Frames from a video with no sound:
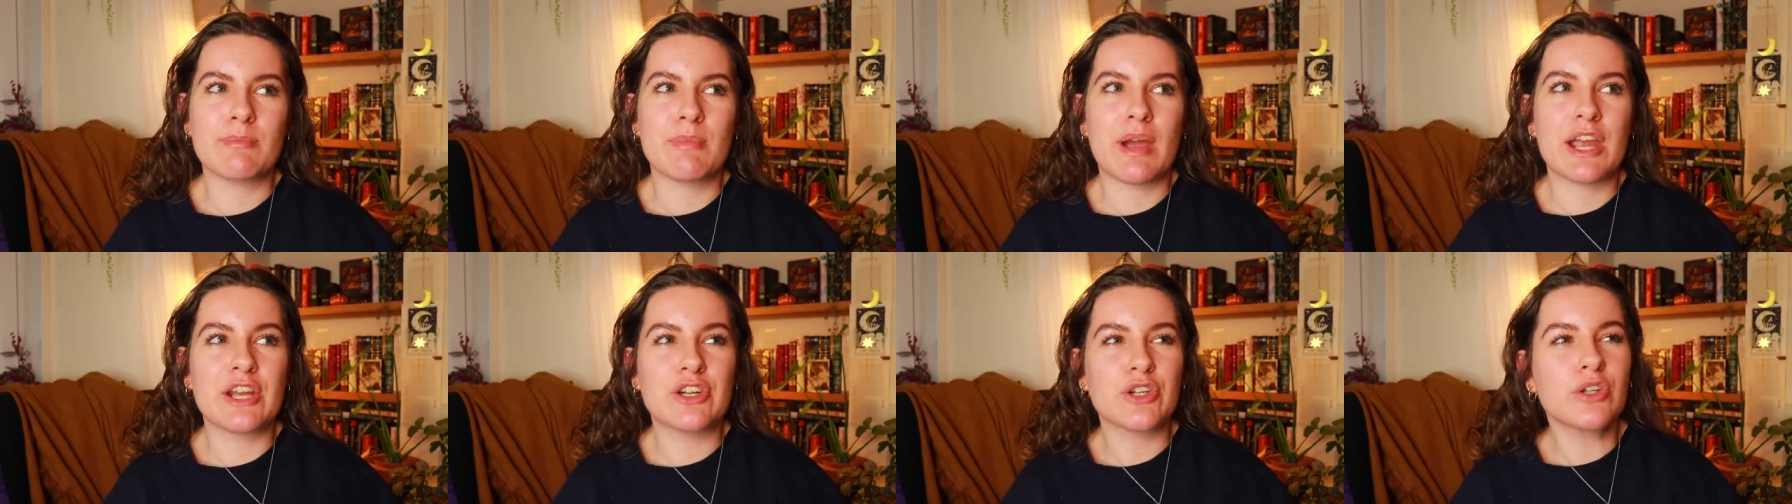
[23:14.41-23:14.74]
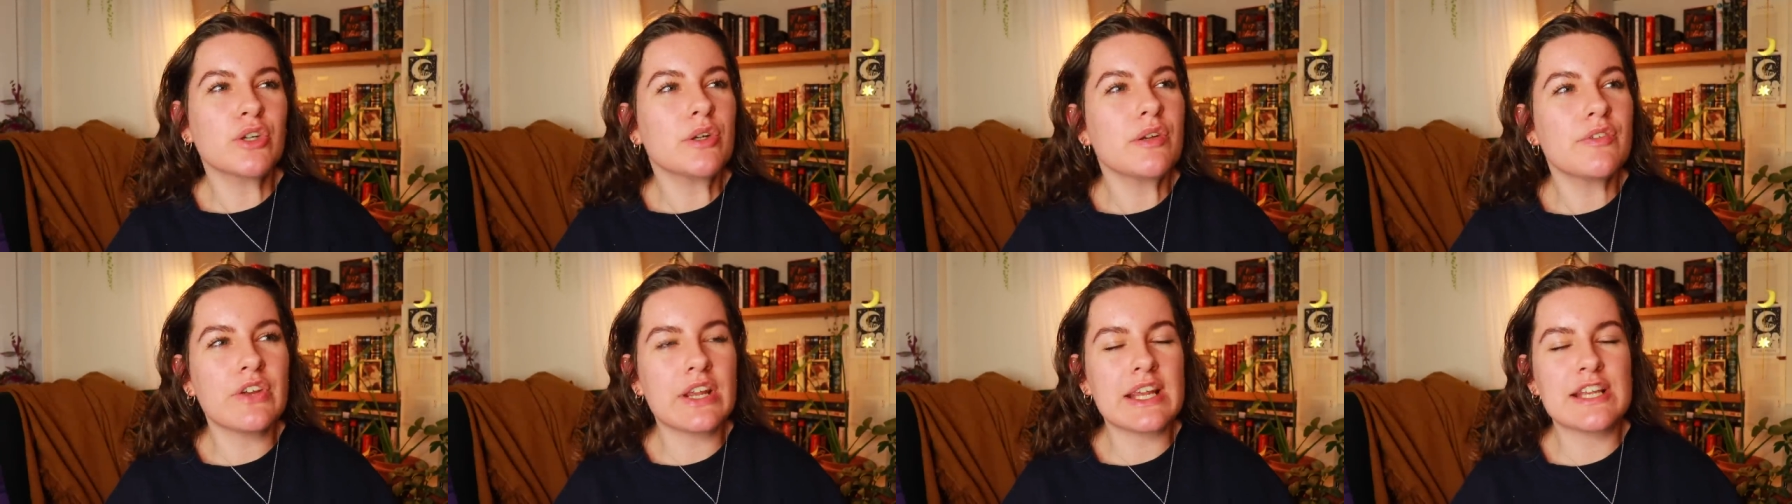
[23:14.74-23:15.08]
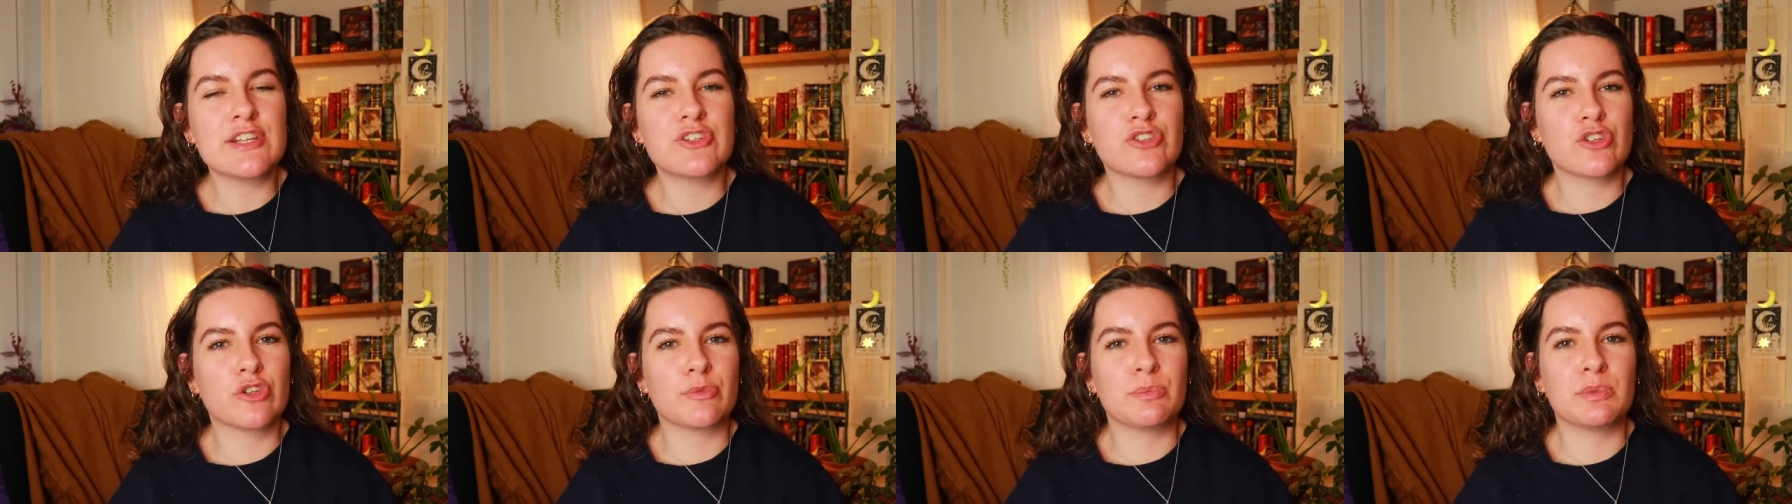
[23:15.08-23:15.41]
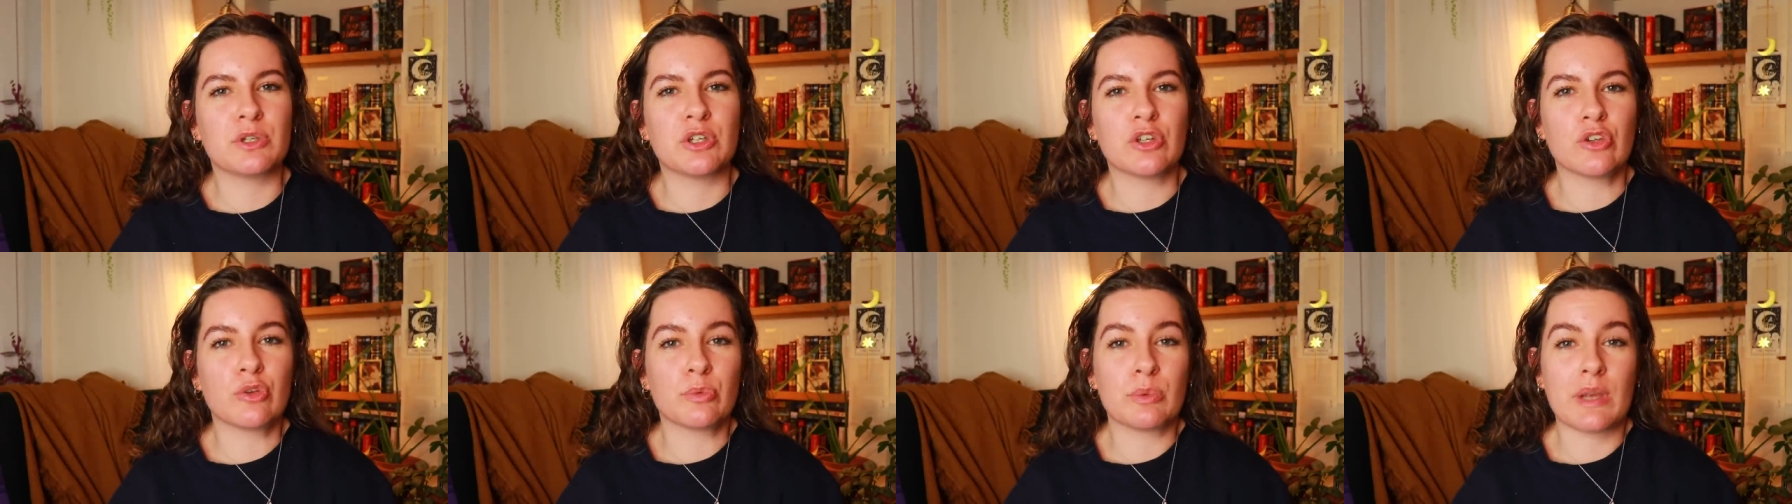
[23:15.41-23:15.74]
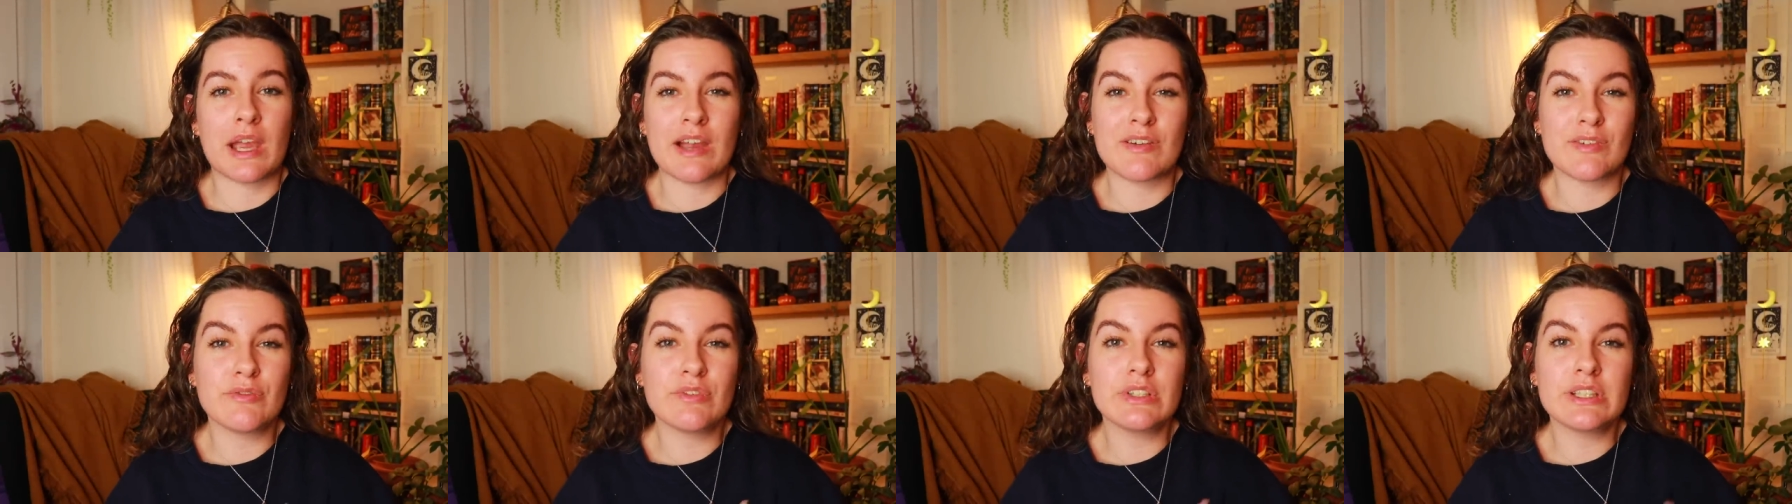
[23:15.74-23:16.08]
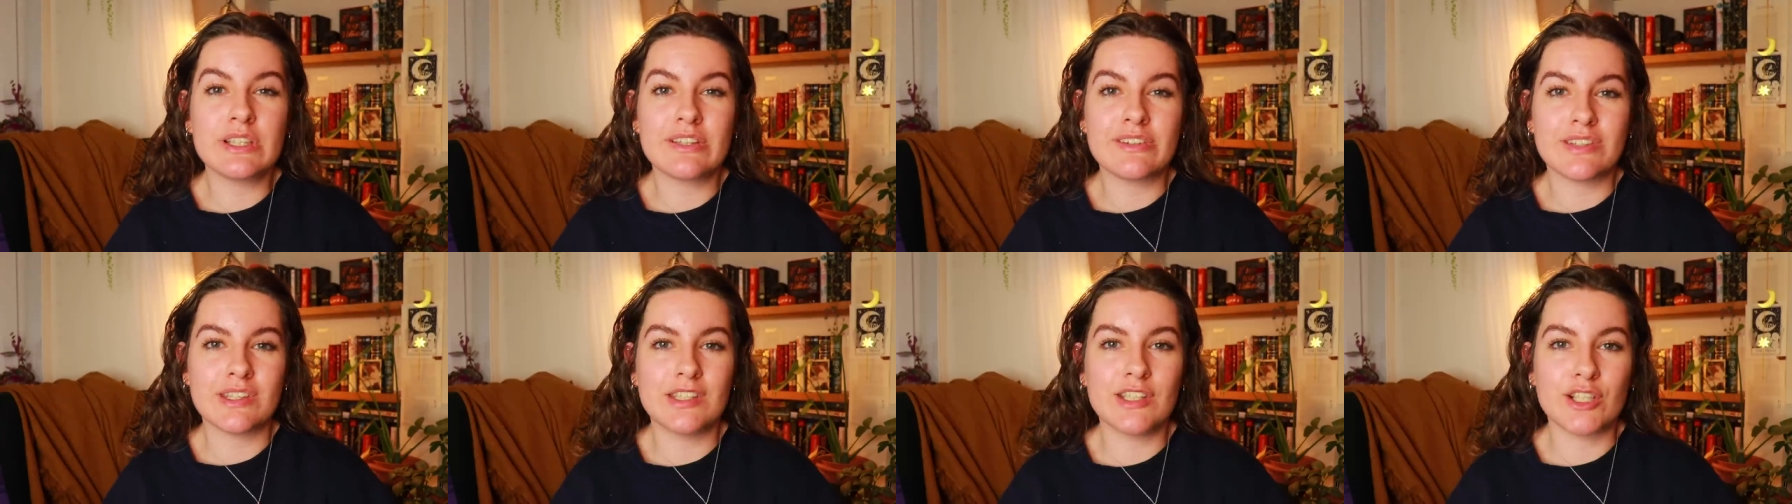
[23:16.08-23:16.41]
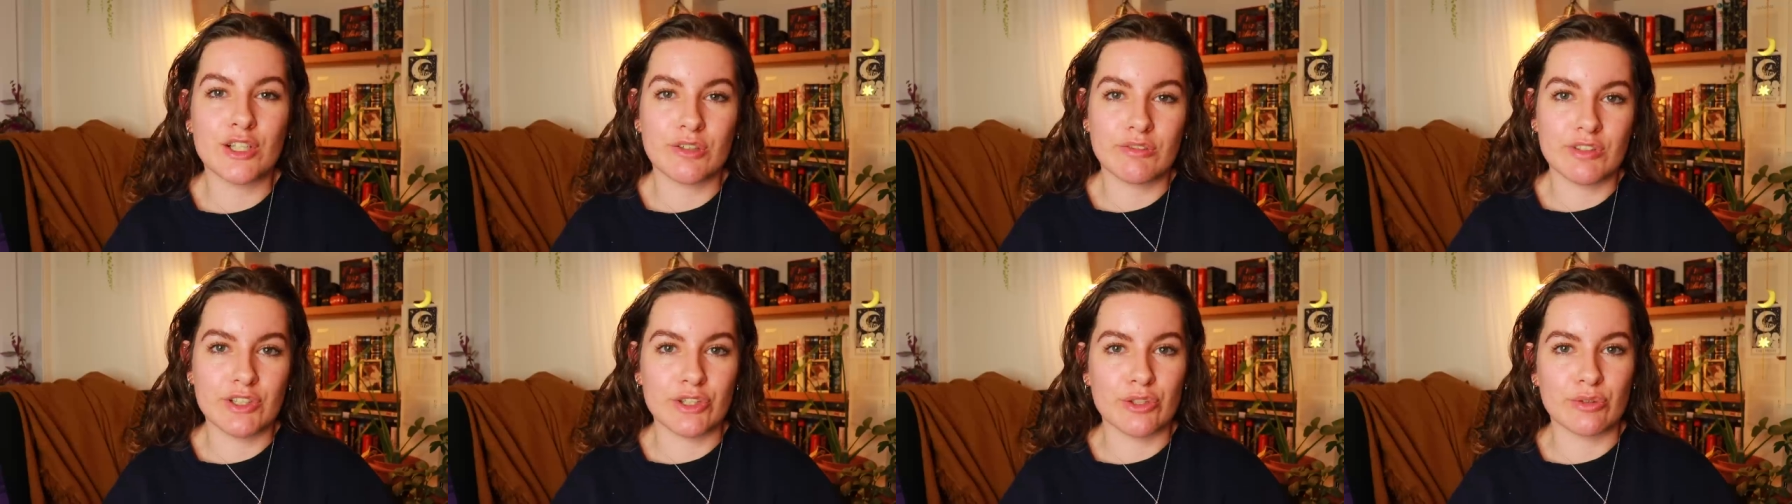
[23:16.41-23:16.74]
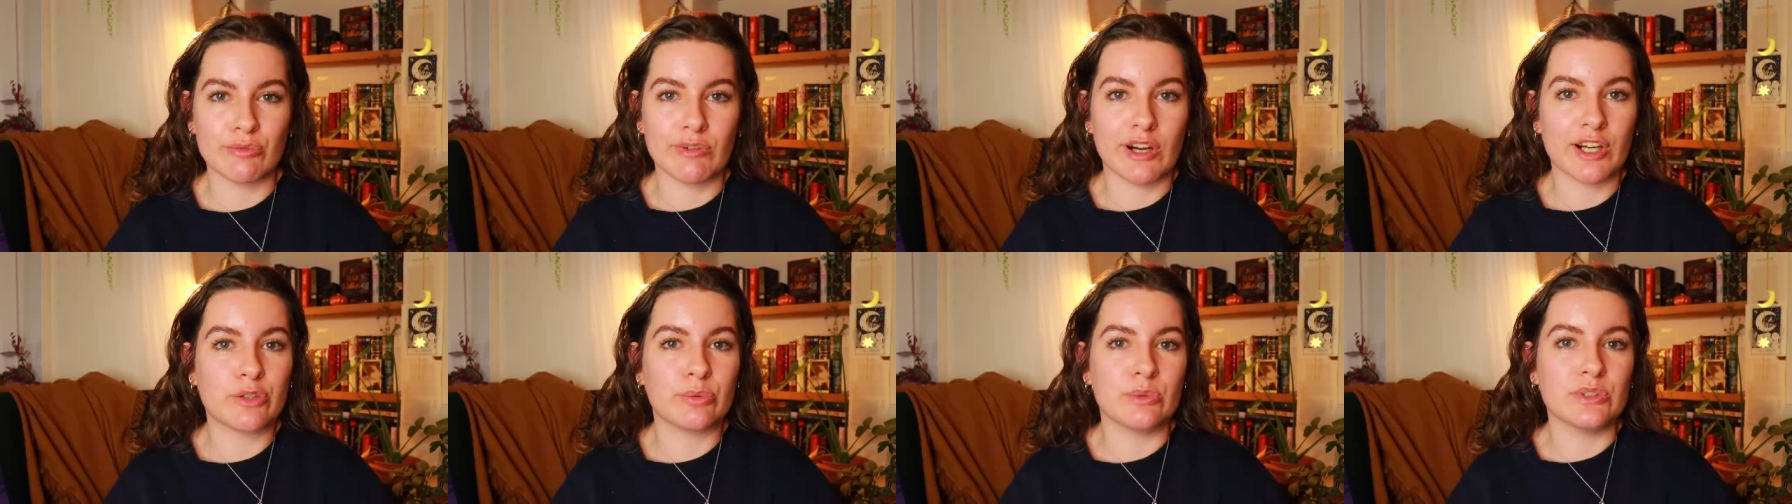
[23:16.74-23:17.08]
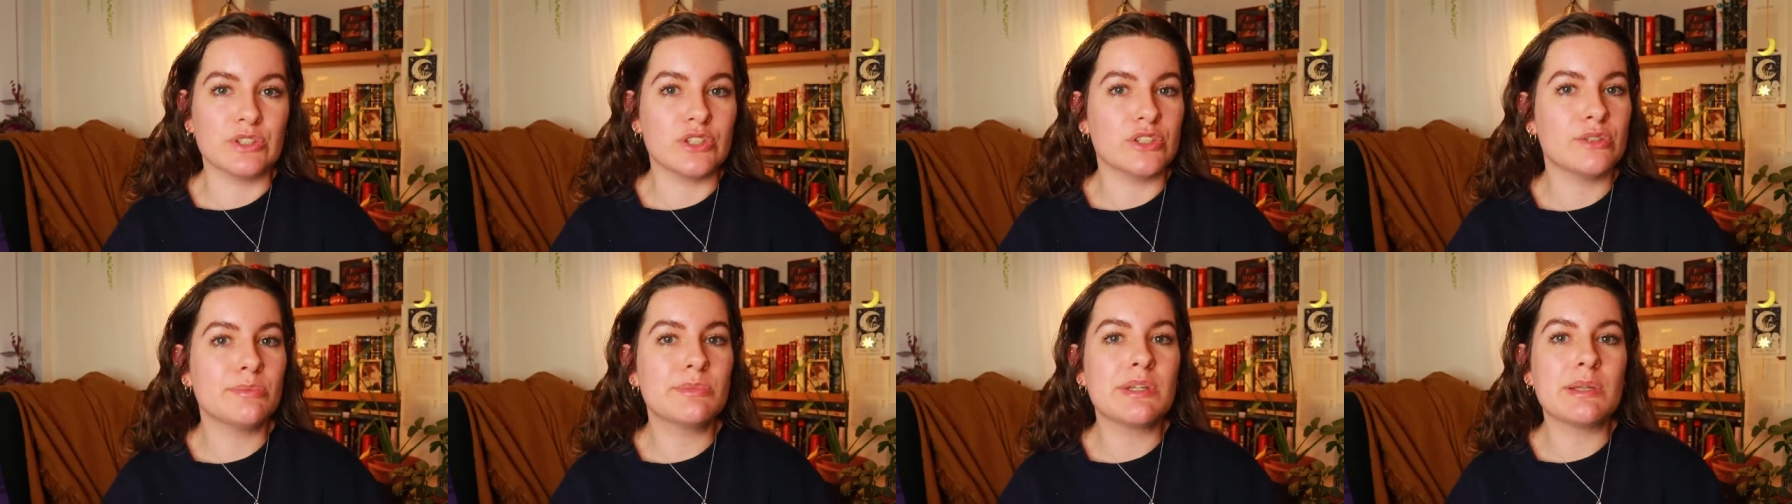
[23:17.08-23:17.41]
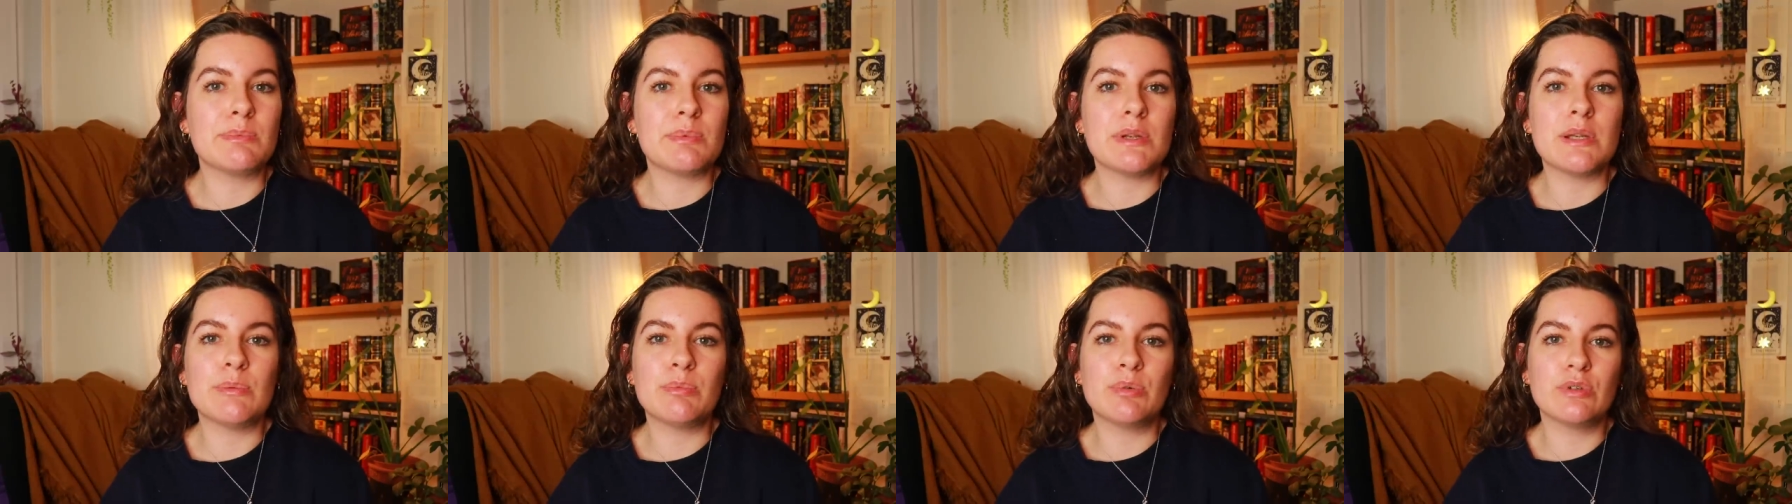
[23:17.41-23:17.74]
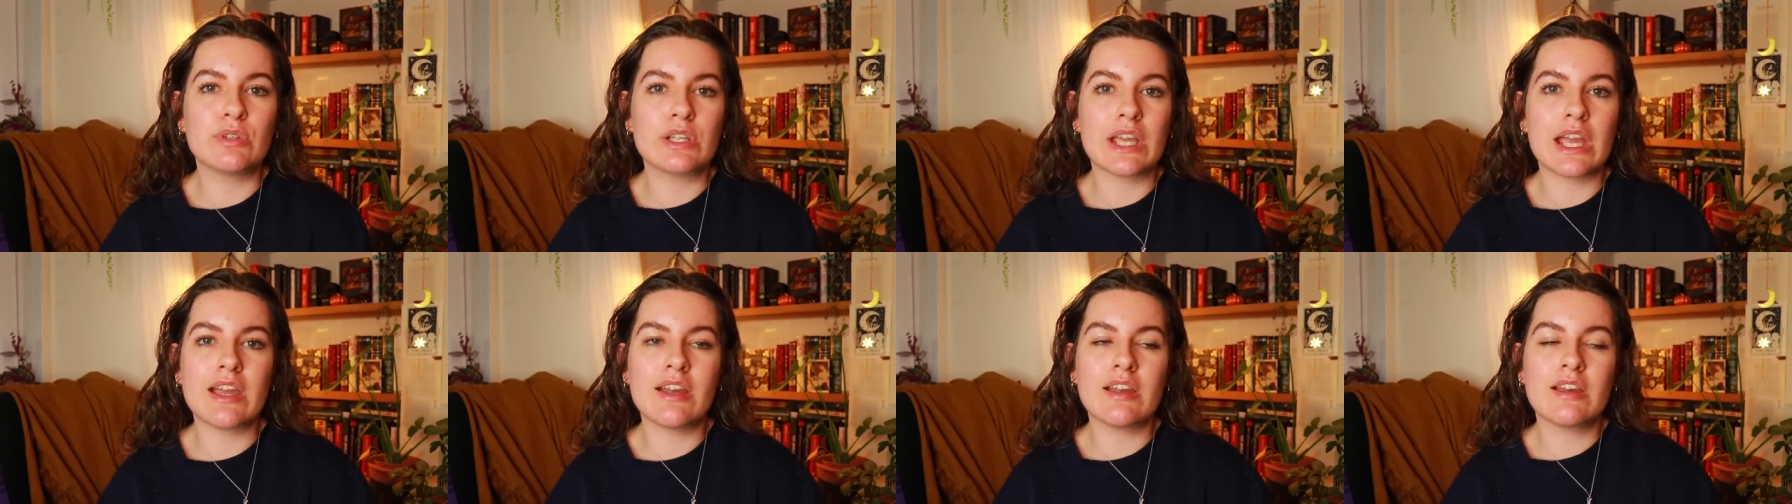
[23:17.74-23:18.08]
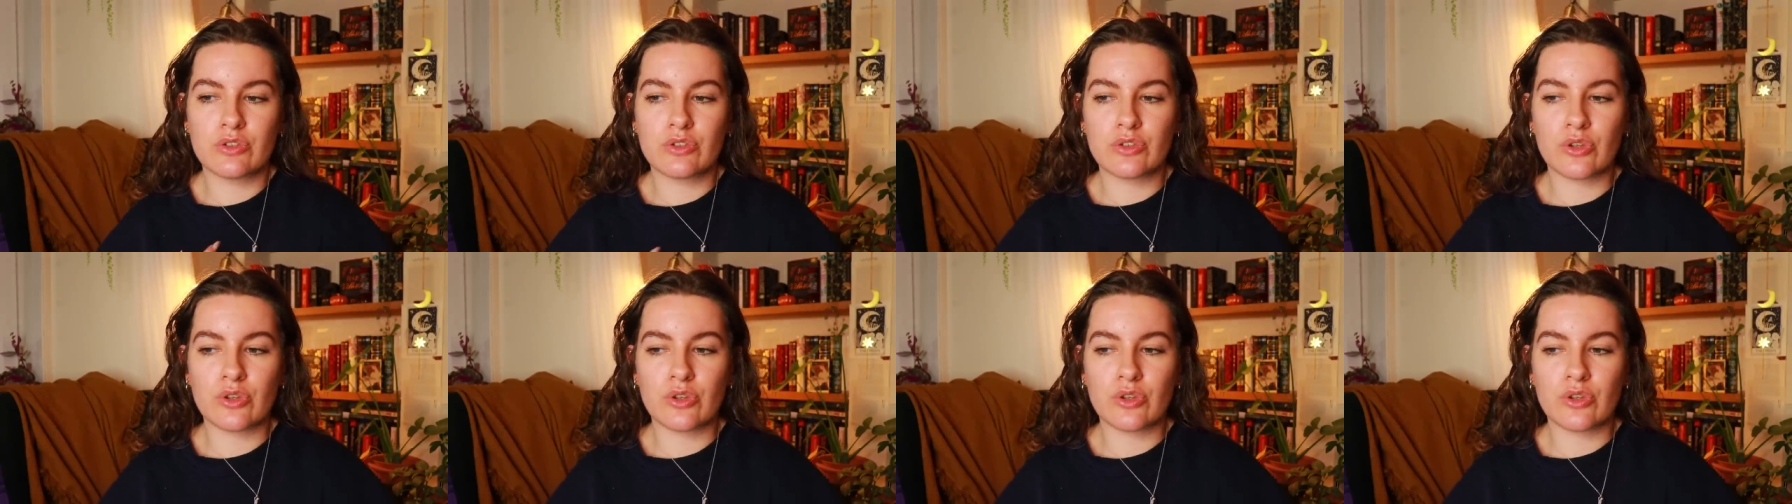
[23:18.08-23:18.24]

but I don't know if it is just because we haven't really seen her interact with too many people yet.